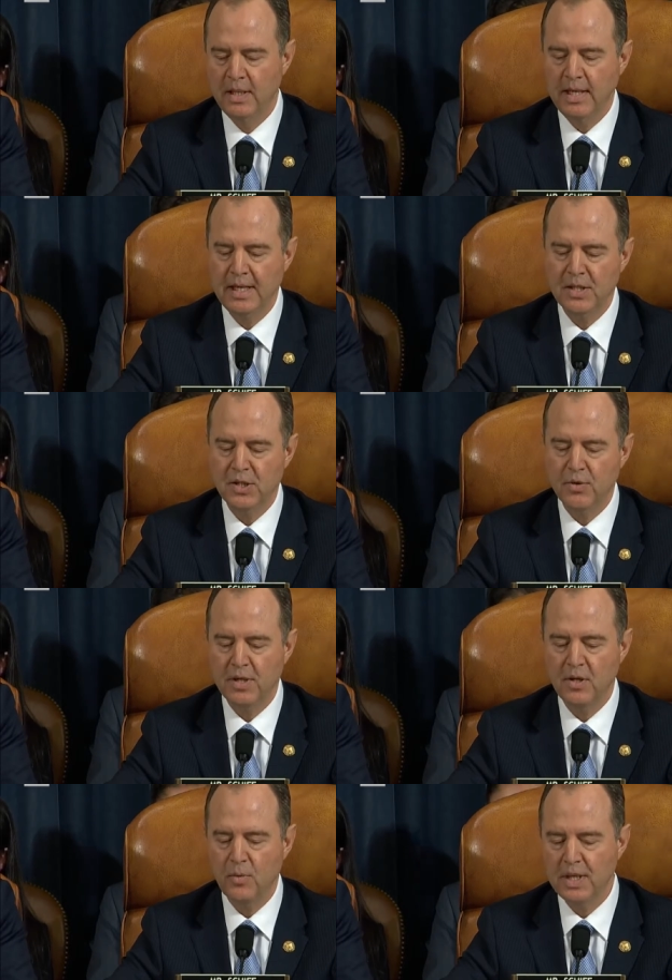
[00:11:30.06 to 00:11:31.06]
He has
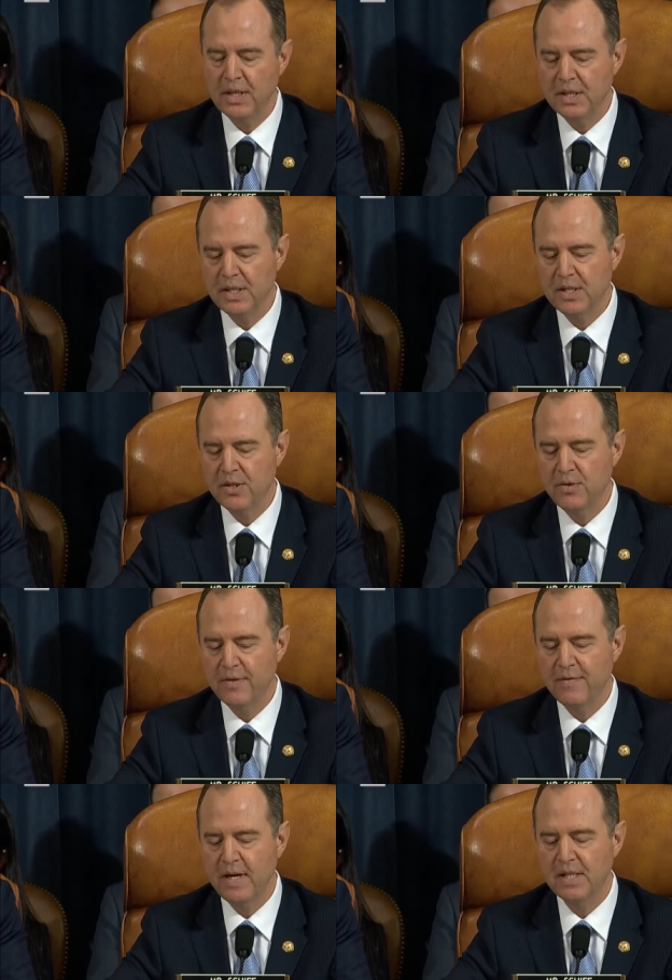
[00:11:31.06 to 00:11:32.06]
instructed witnesses to
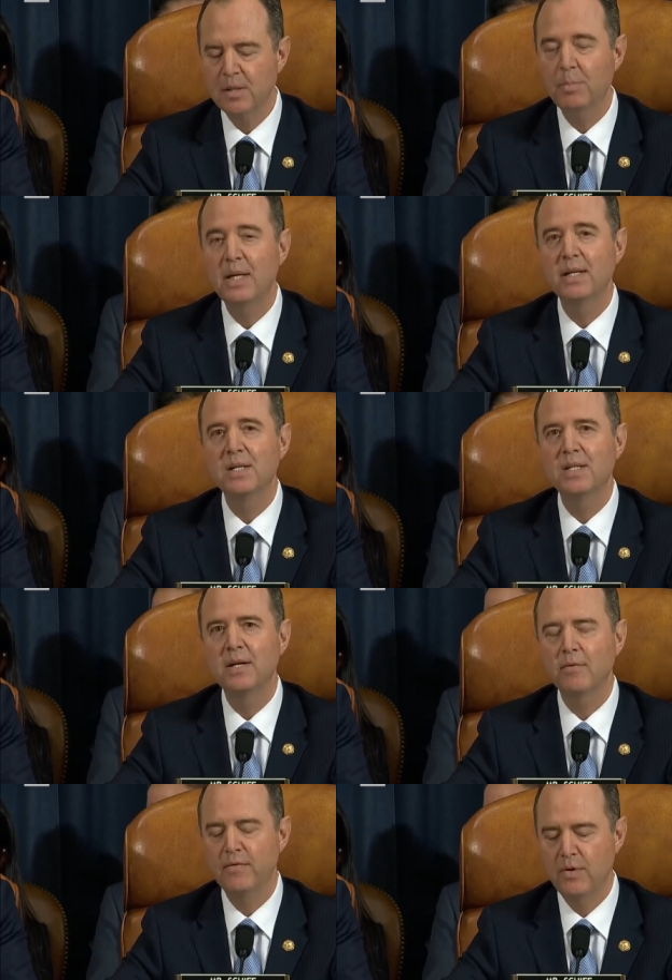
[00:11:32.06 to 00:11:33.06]
defy subpoenas
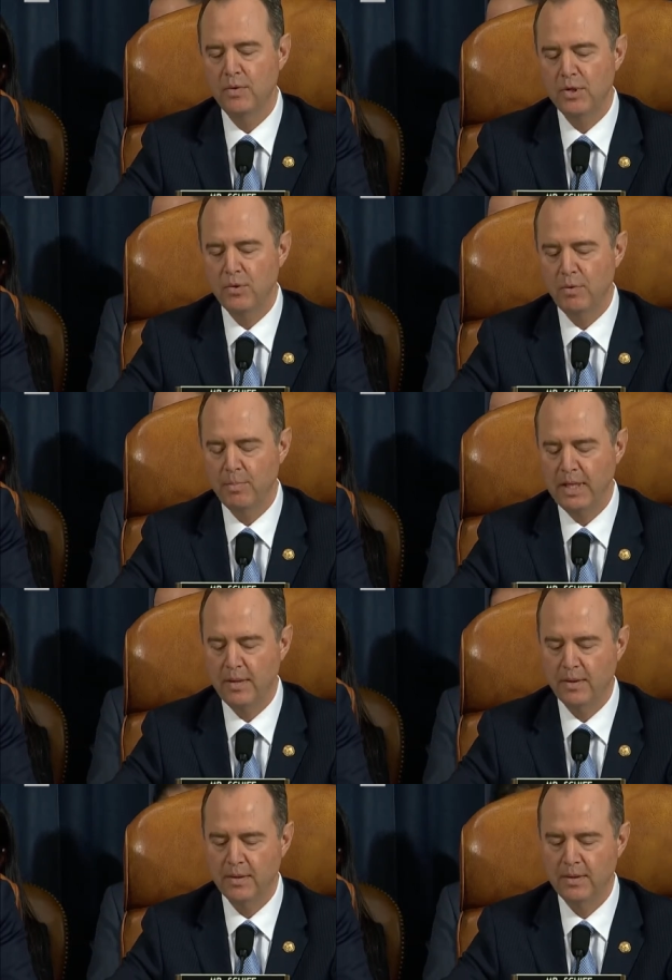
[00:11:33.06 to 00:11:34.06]
and refuse to
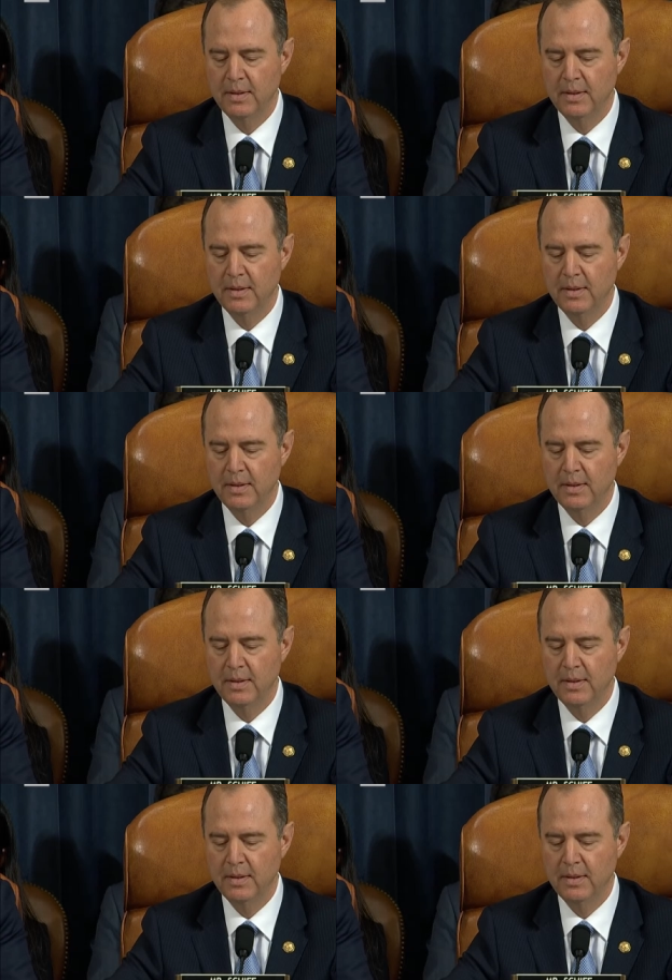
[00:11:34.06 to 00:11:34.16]
appear.